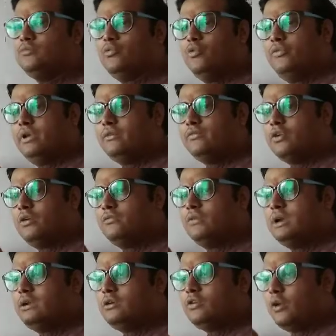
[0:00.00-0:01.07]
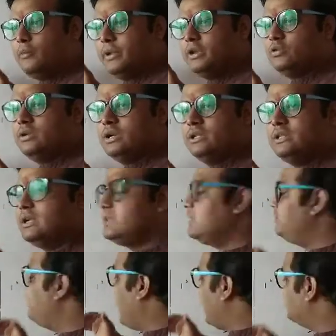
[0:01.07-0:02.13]
moving from one tropic to another,
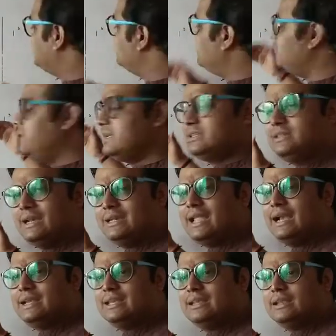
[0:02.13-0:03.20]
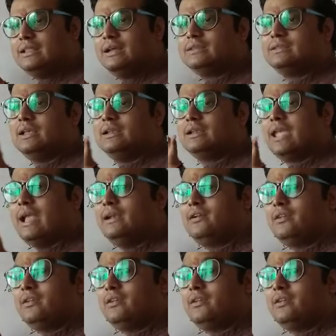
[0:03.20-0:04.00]
the maximum extent that the sun can